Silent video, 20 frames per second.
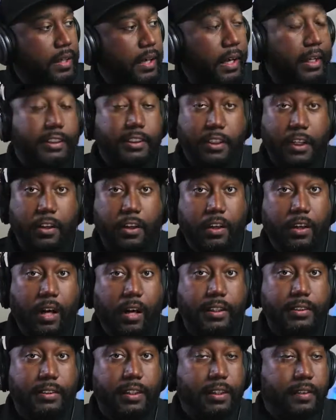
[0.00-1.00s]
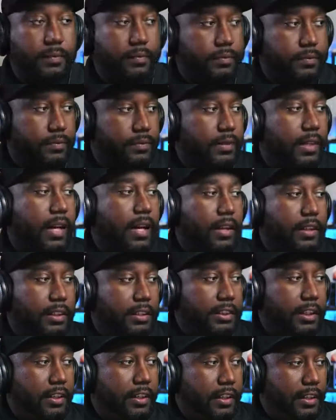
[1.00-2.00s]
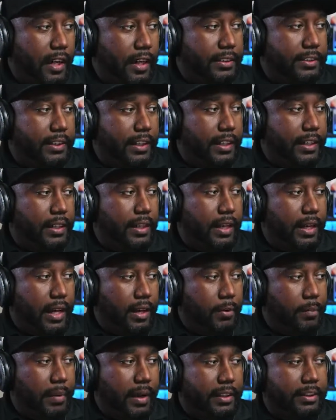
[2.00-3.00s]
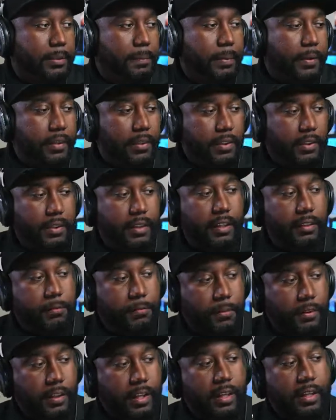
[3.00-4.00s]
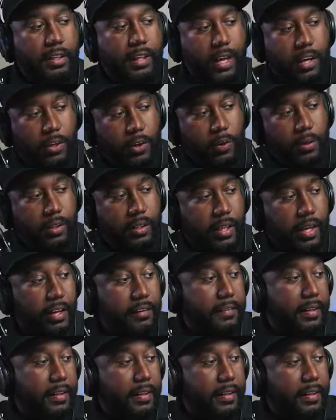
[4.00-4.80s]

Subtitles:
Share your content. Now, to share your content, I don't mind you putting your link for your going live.